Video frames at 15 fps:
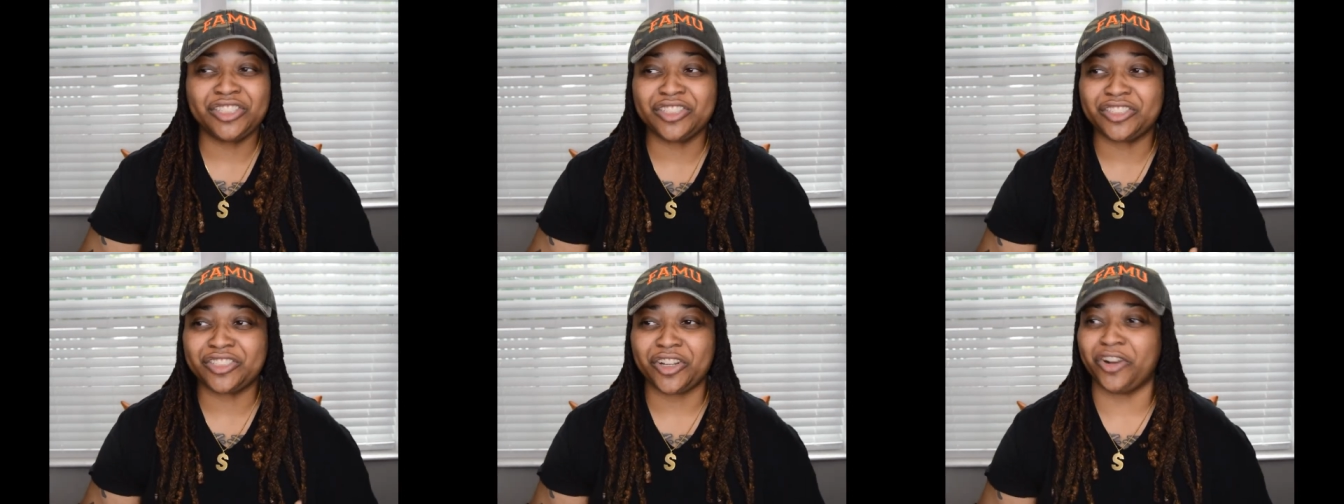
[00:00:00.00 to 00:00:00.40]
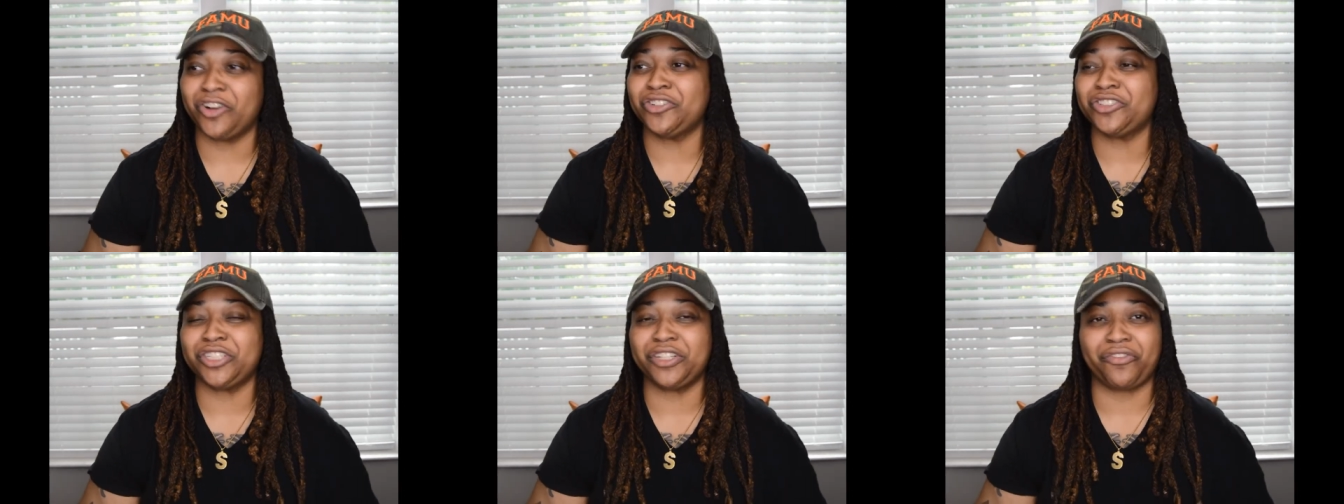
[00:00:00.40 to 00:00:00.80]

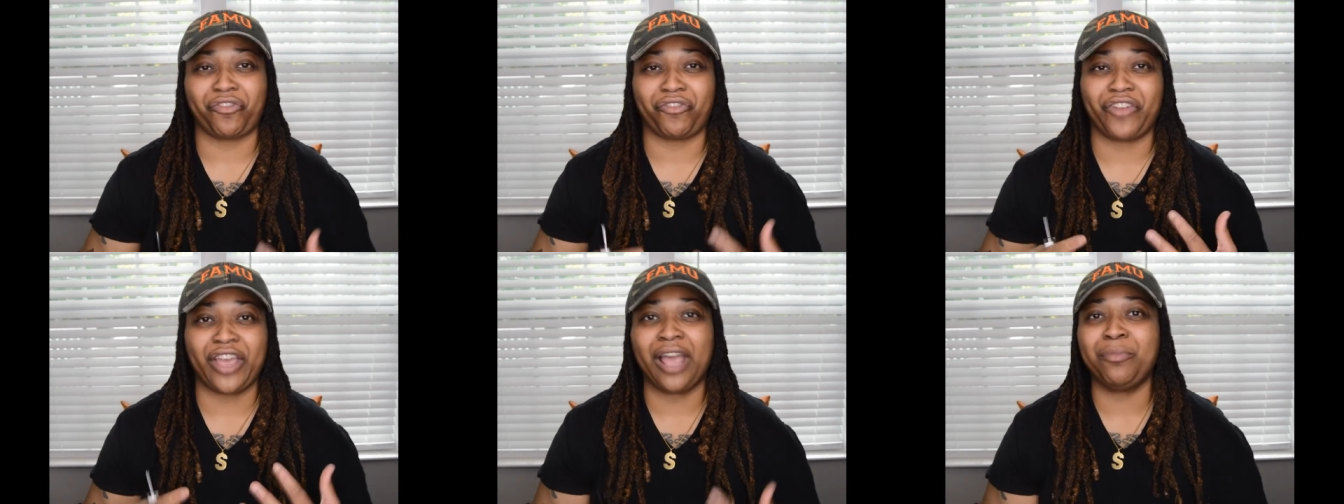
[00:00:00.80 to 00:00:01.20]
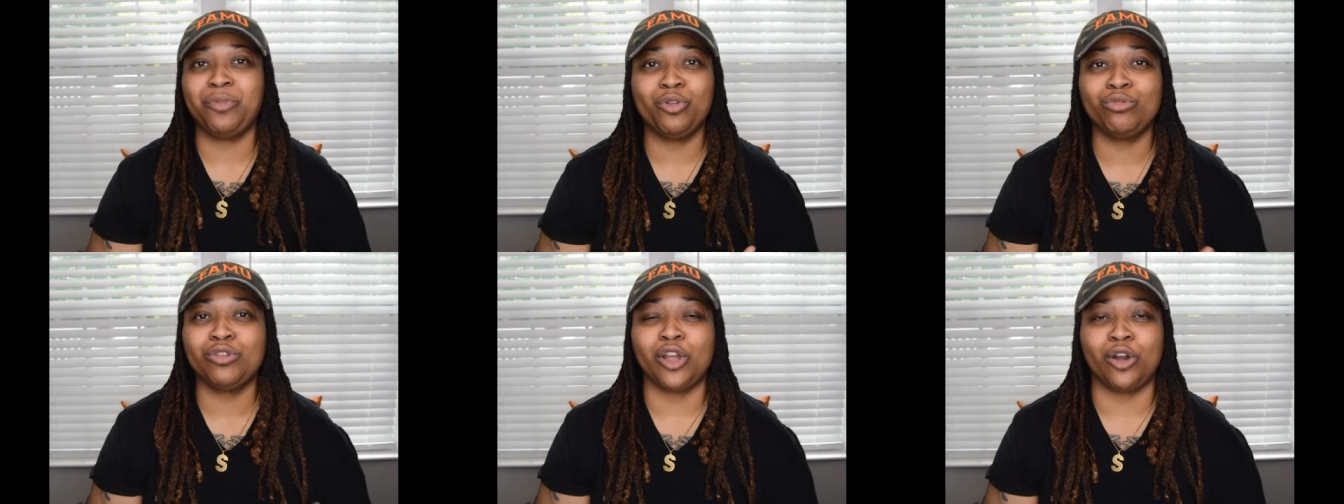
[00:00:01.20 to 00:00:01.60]
detergent
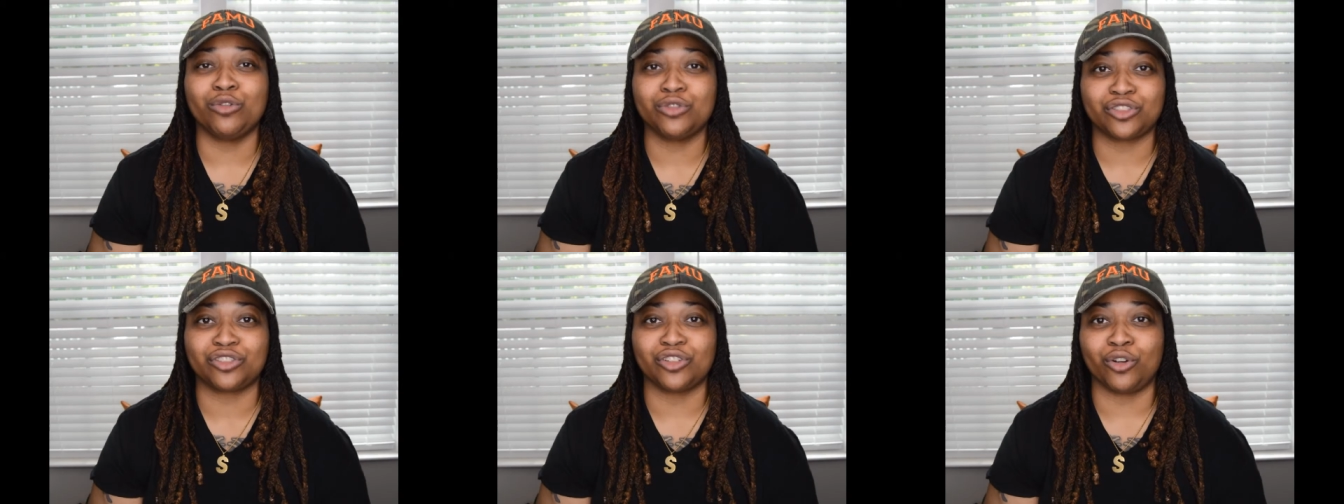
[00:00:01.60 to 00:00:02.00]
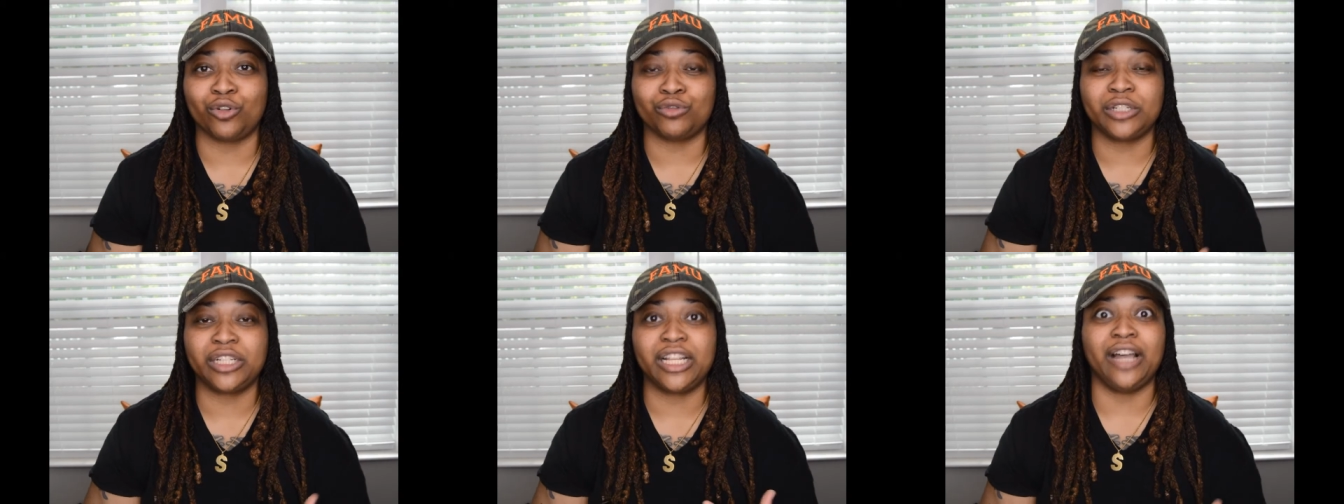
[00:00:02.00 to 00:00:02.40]

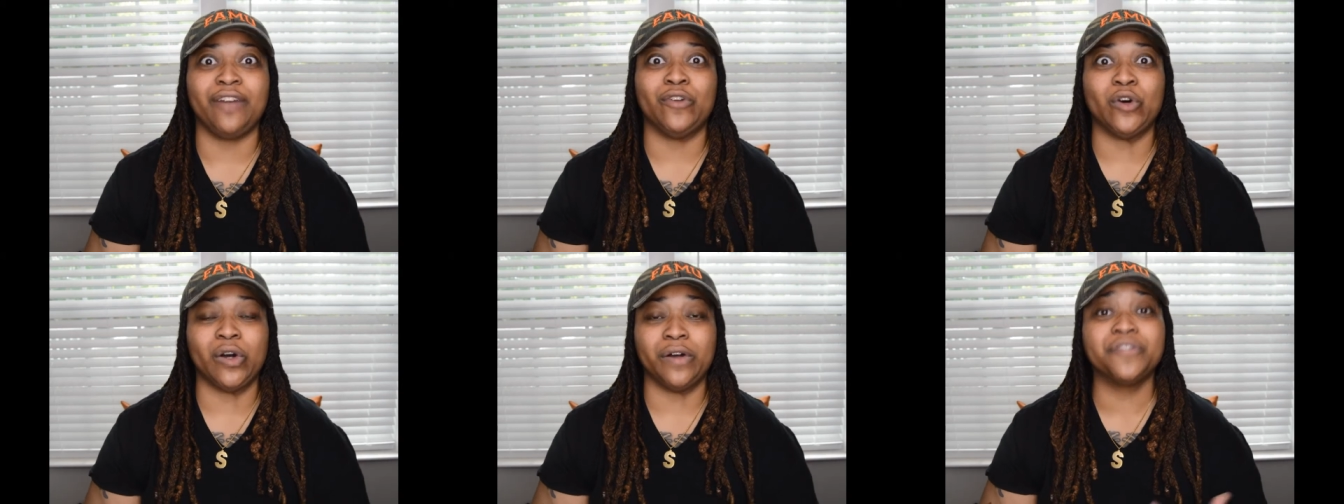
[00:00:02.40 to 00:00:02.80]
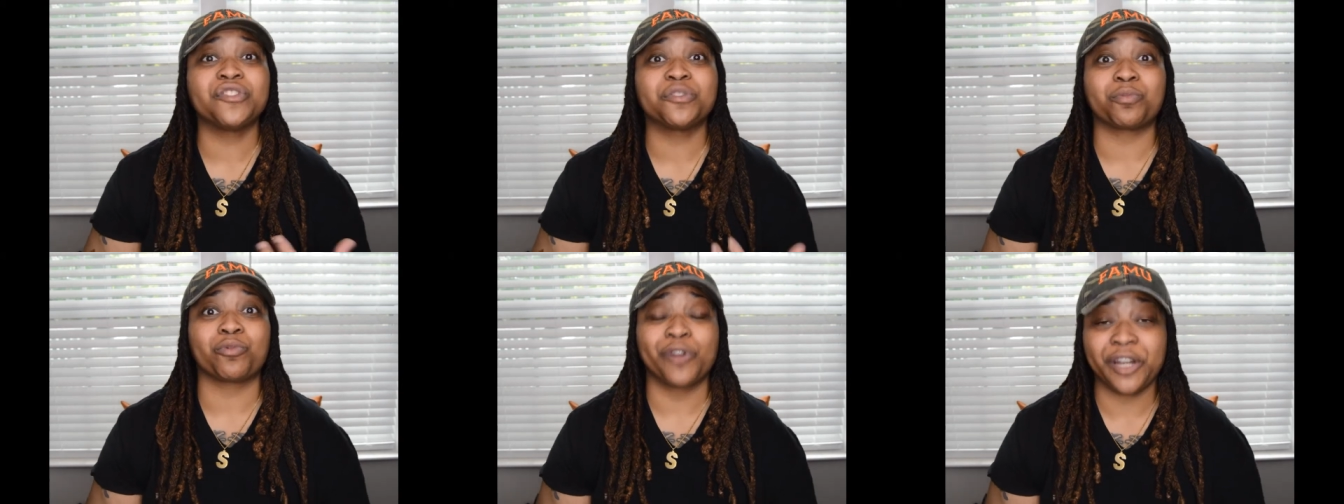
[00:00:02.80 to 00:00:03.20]
fabuloso level of
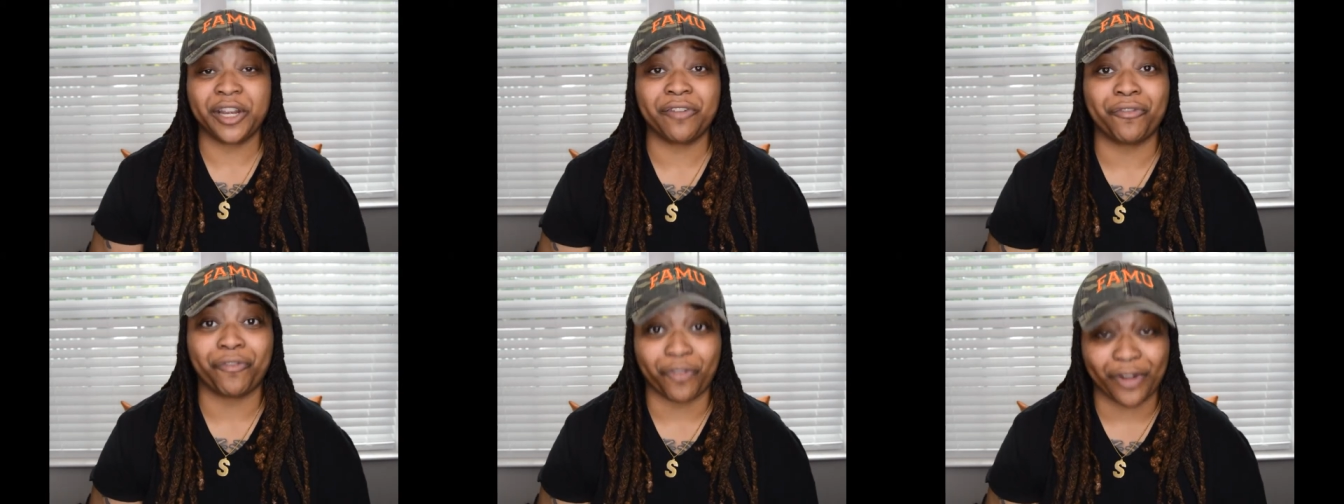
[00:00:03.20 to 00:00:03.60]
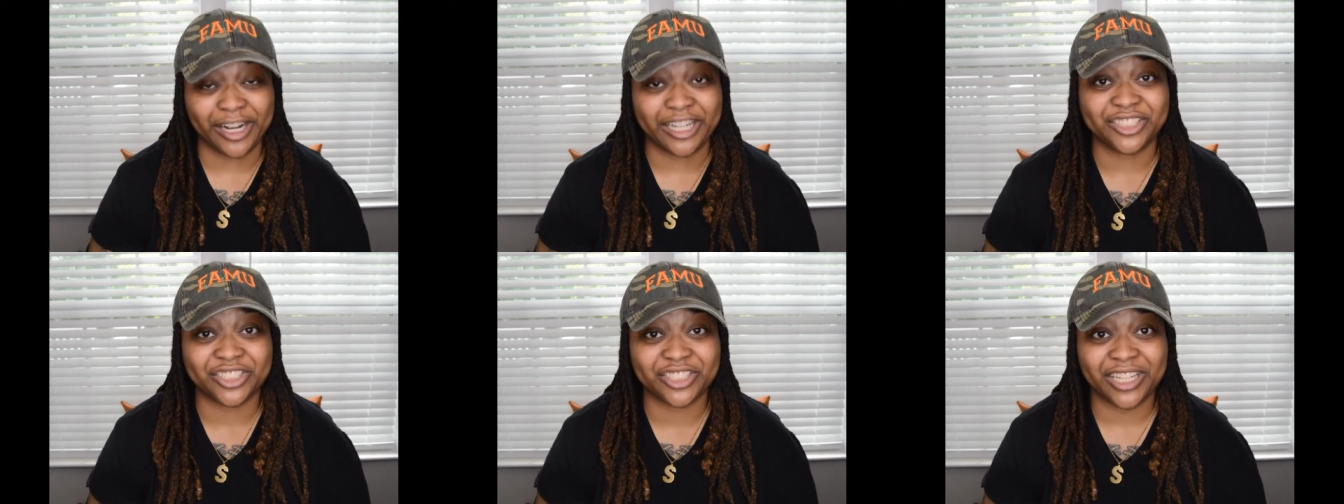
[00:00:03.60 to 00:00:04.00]
spring
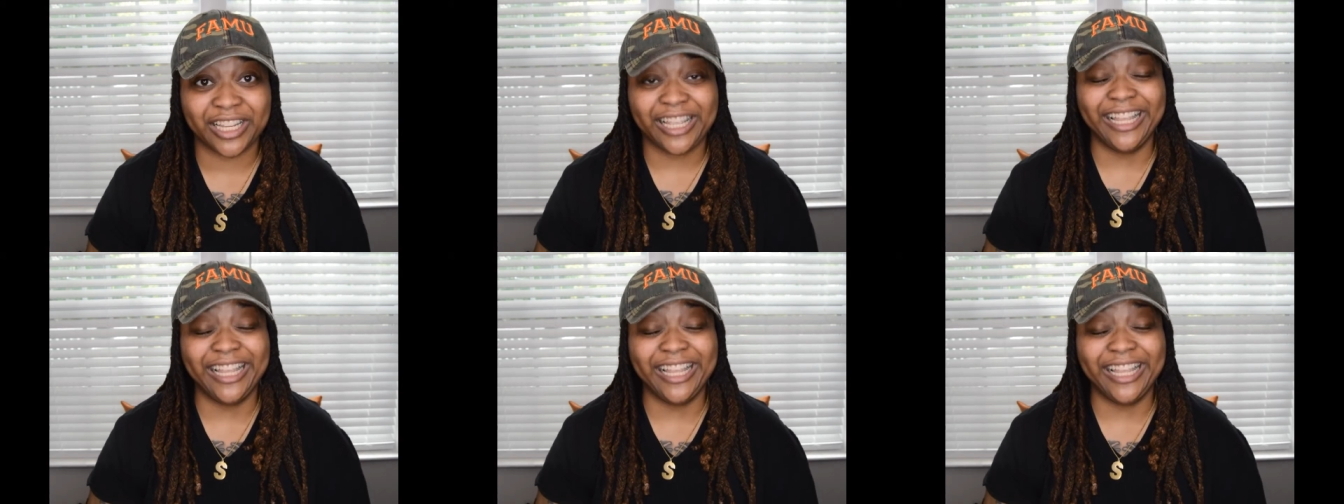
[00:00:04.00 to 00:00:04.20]
fresh.